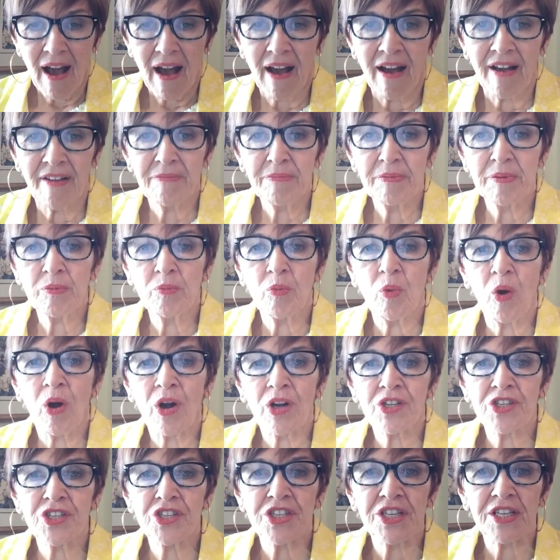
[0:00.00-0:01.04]
I've been
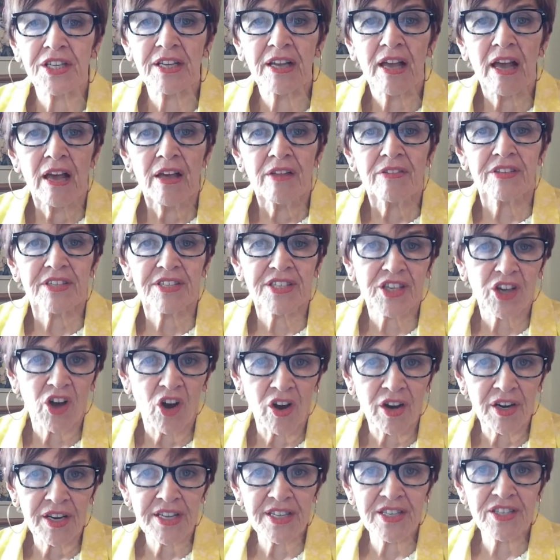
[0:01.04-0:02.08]
watching the
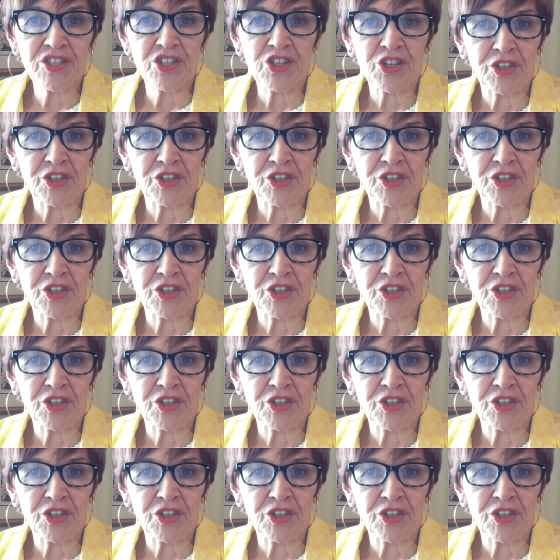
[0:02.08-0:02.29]
Scotties